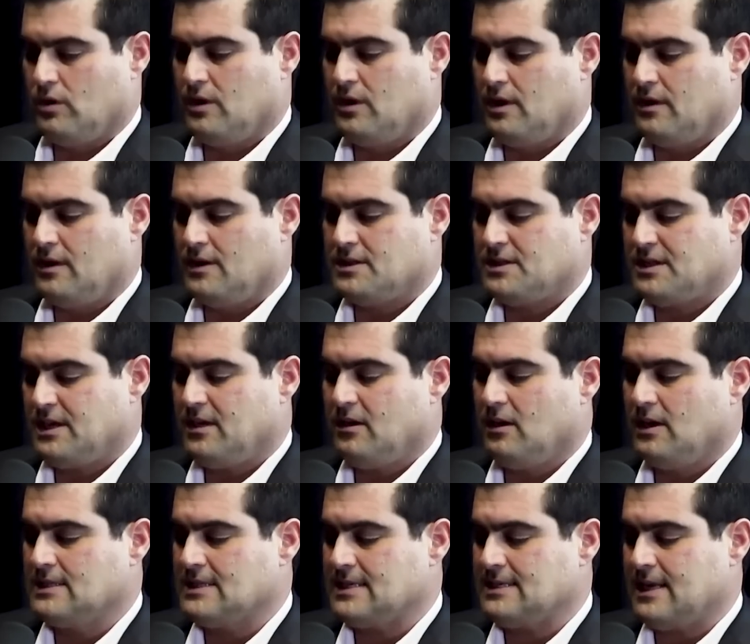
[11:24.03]
the, the
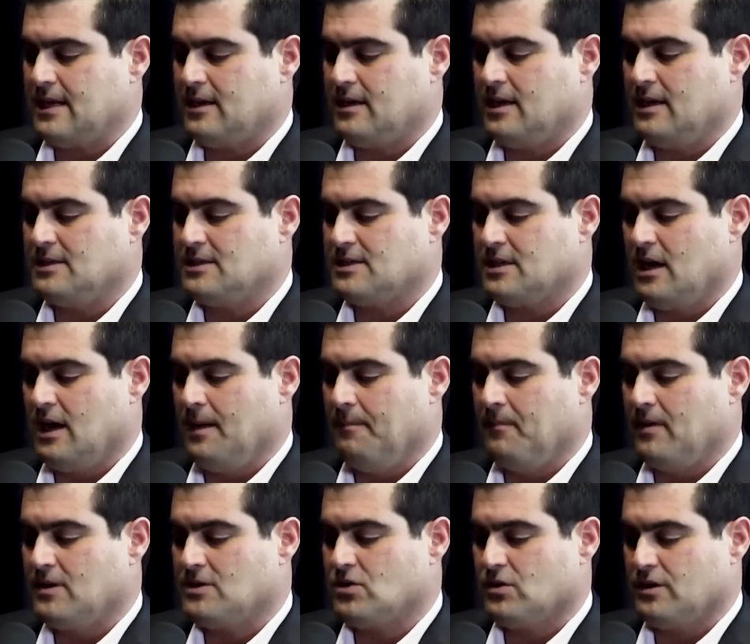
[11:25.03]
signal, as I said, is,
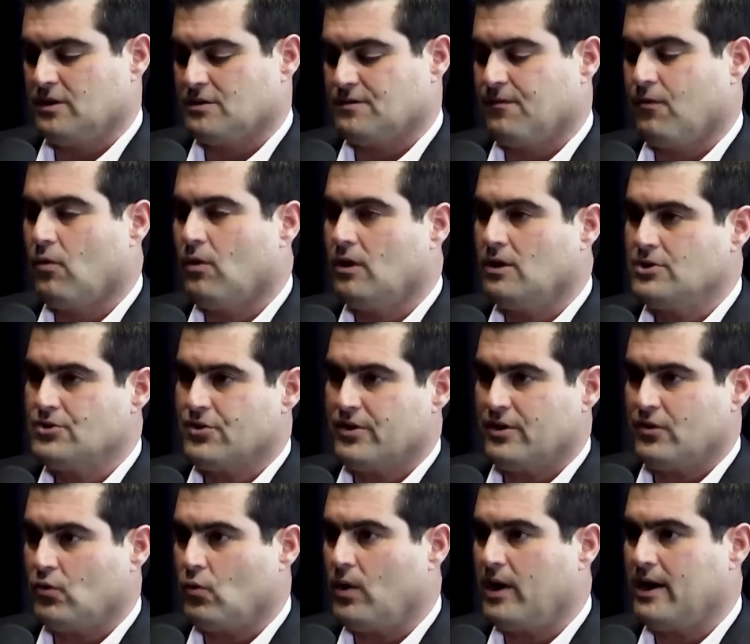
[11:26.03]
um, so there's four
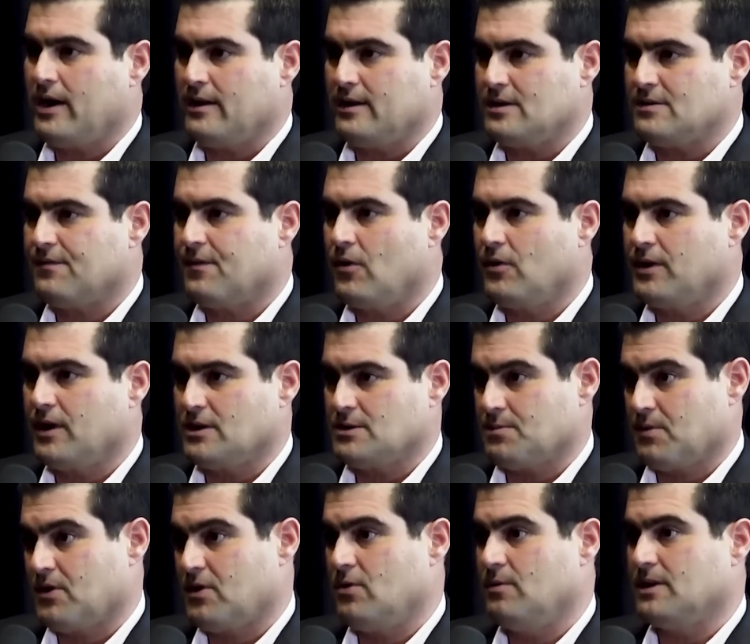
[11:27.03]
hundred twenty of these photons
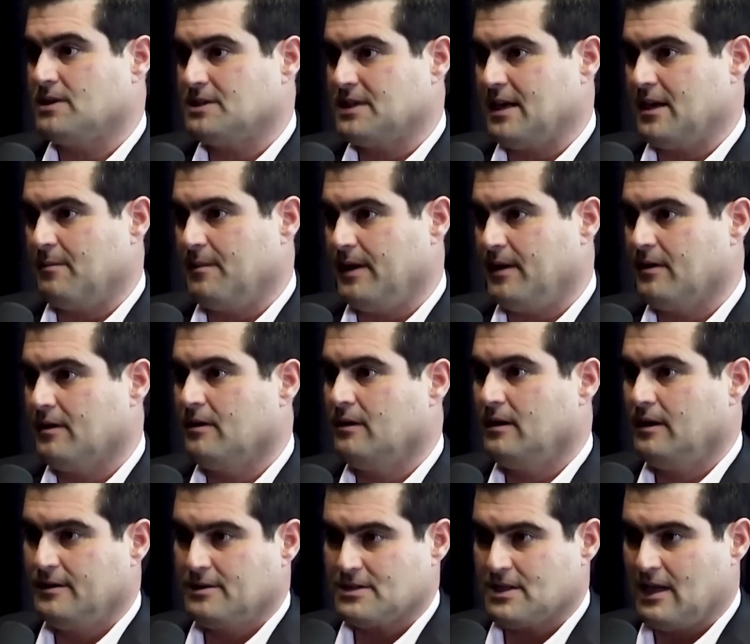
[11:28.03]
per cubic centimeter,
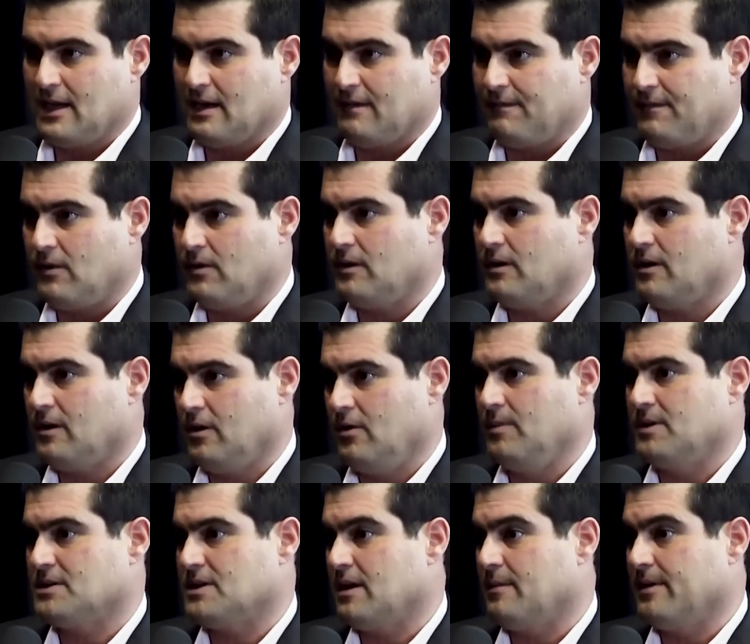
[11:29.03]
and there's a lot of
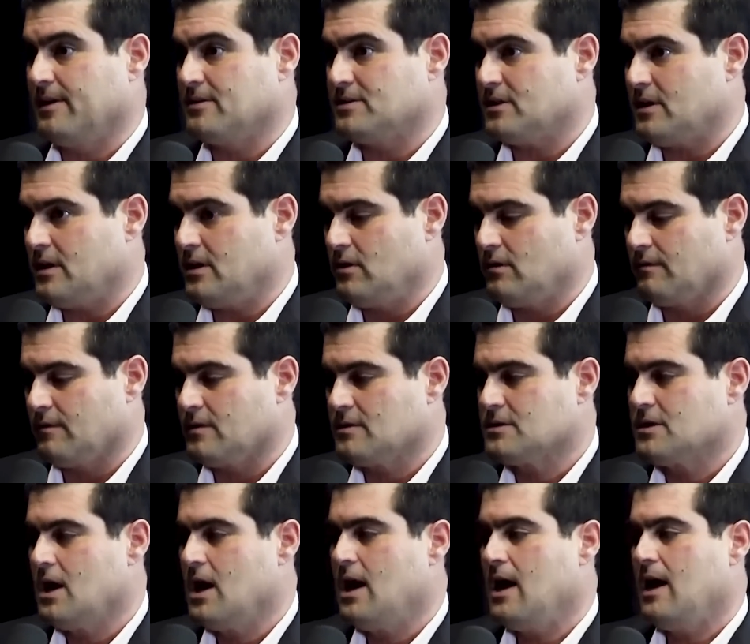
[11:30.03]
cubic centimeters in the
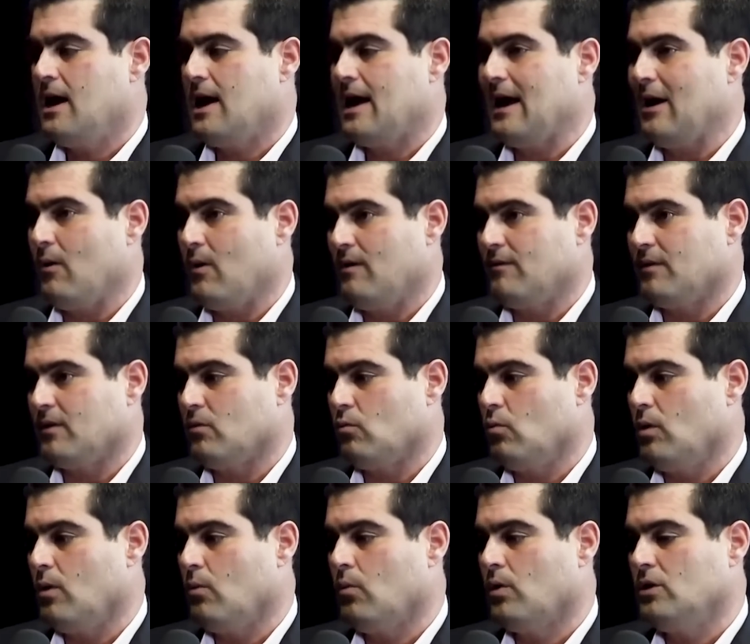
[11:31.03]
universe. However,
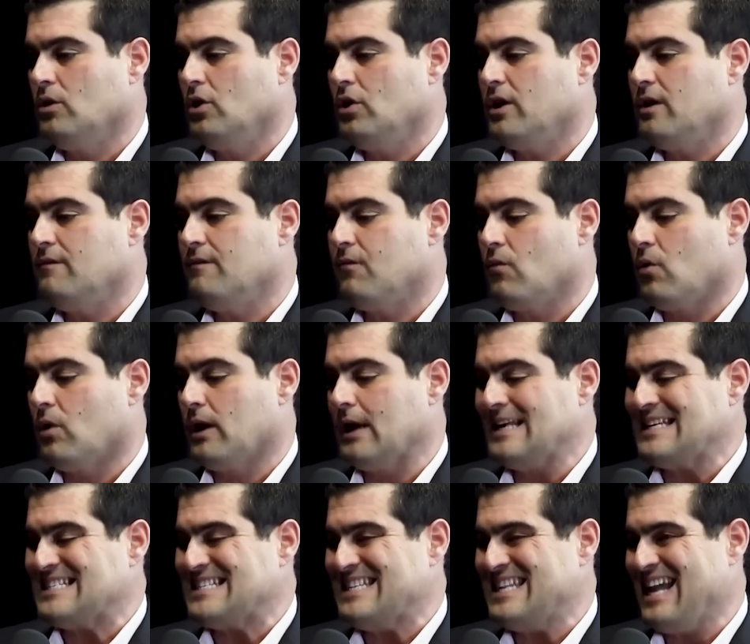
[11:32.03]
what we're looking for
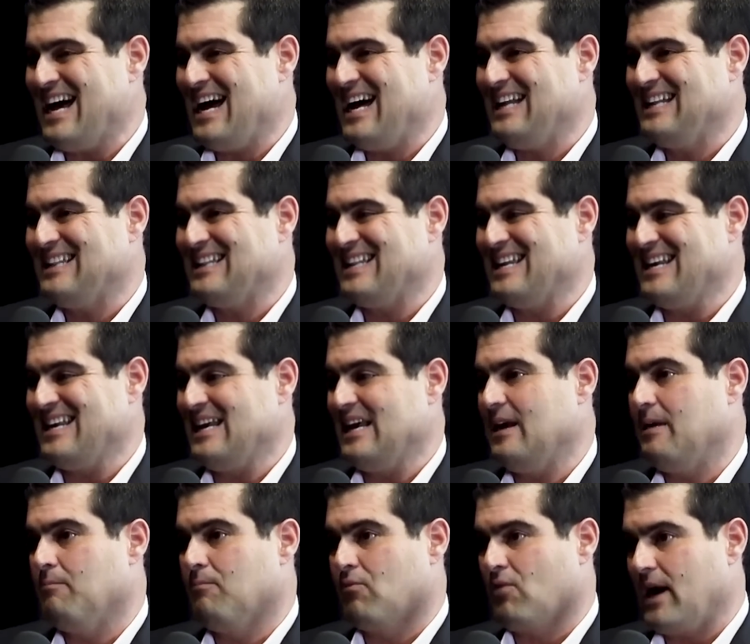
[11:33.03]
is not the
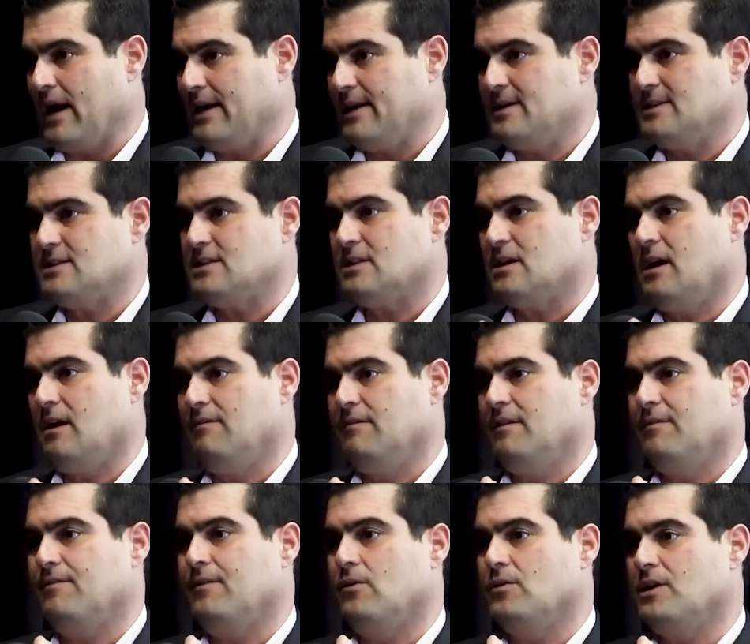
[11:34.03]
brightness of
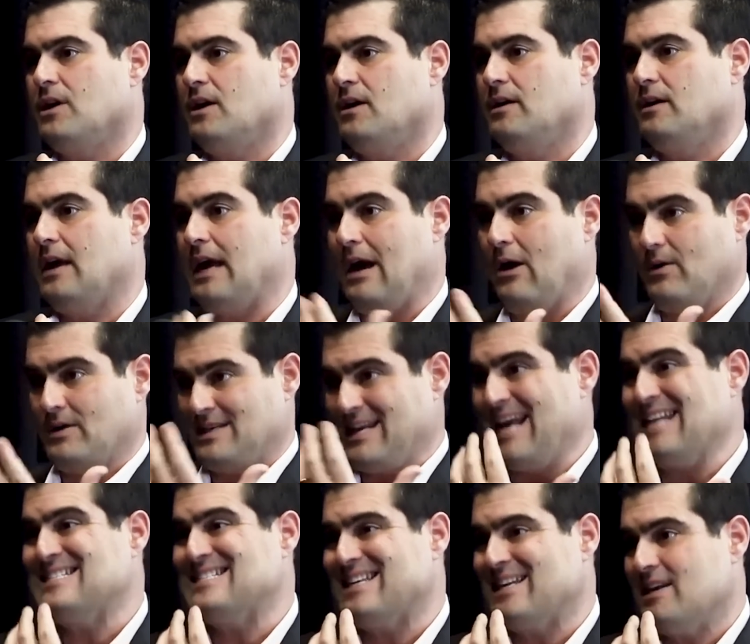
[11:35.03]
the photon, how
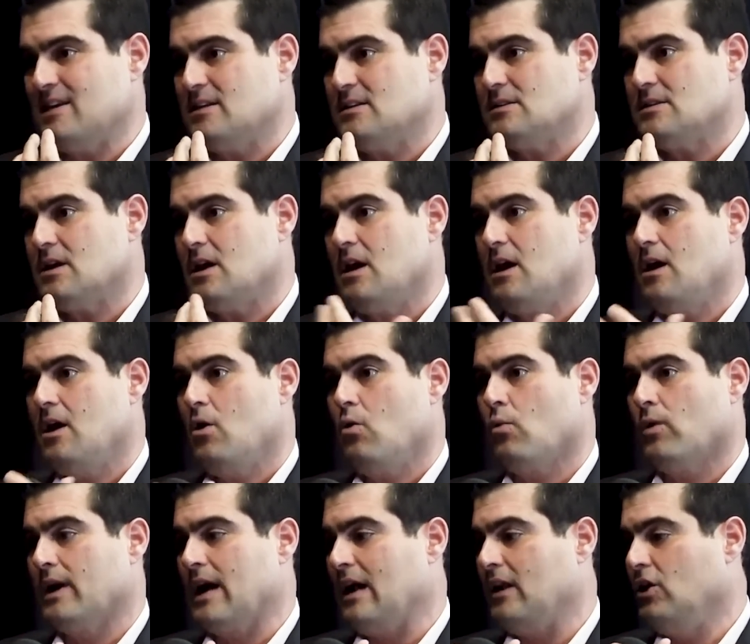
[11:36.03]
intense it is.
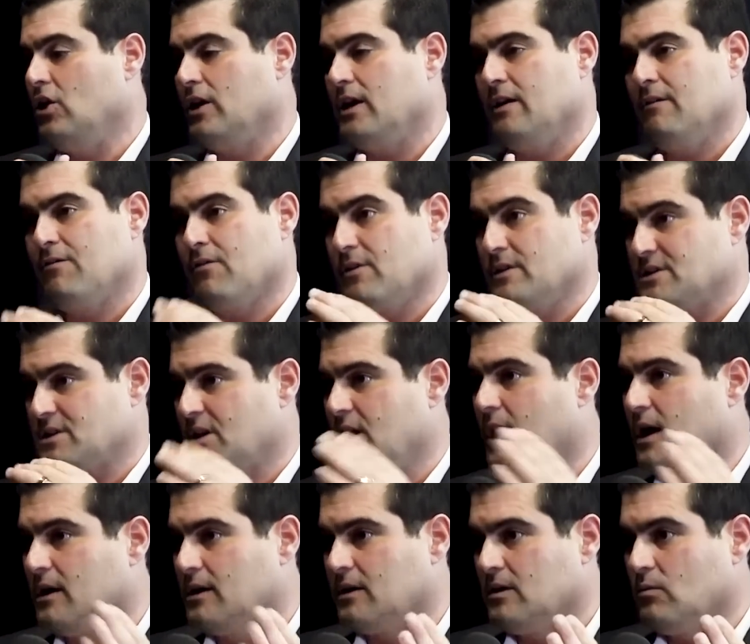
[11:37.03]
We're not looking for its
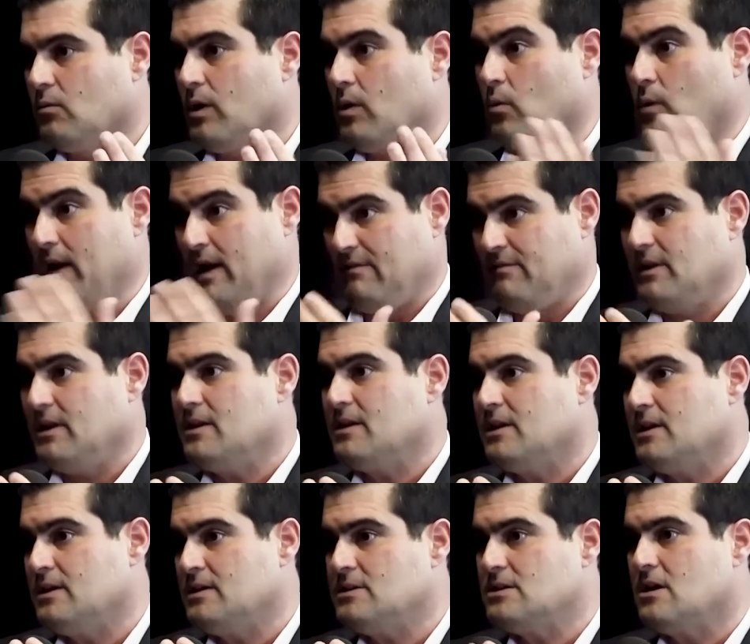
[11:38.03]
color, what wavelength
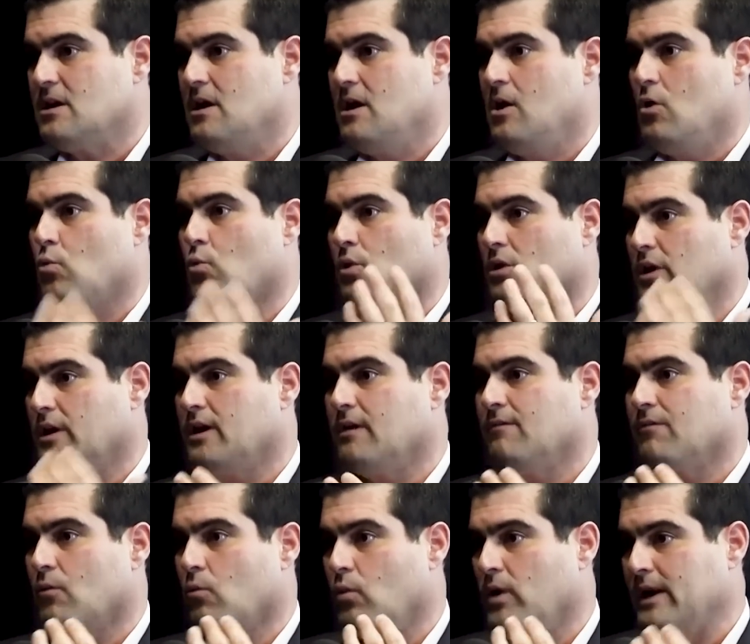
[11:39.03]
it is. We're looking
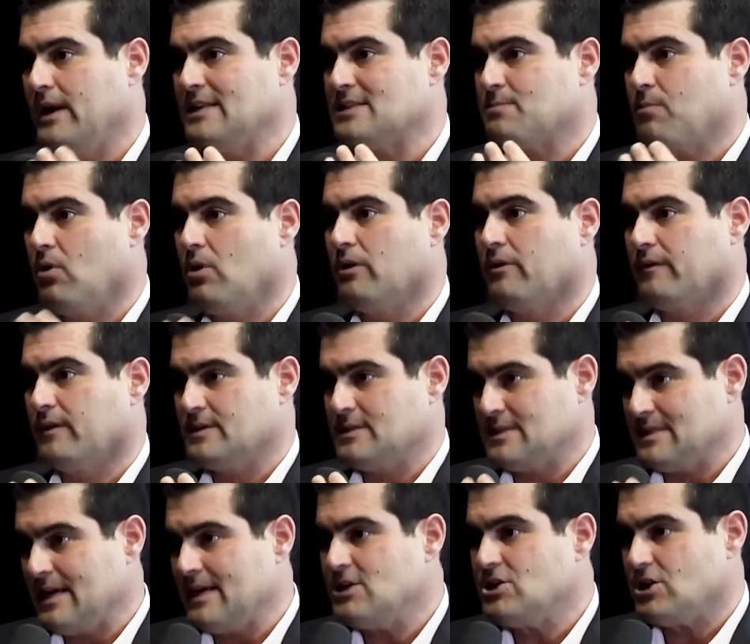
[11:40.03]
for what its
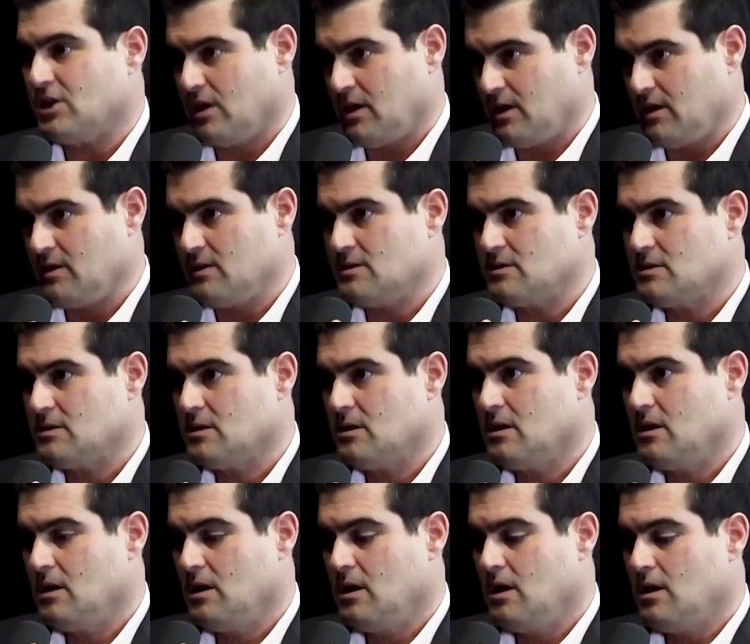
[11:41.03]
polarization is.
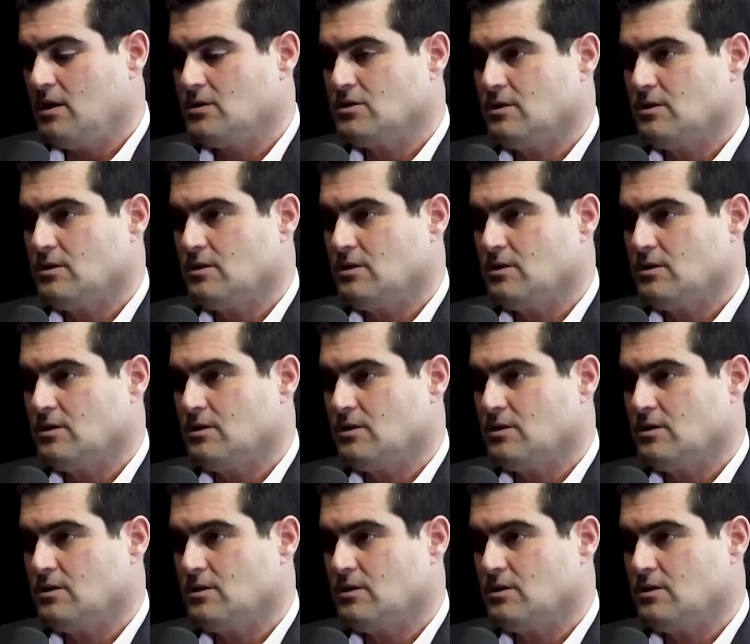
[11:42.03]
And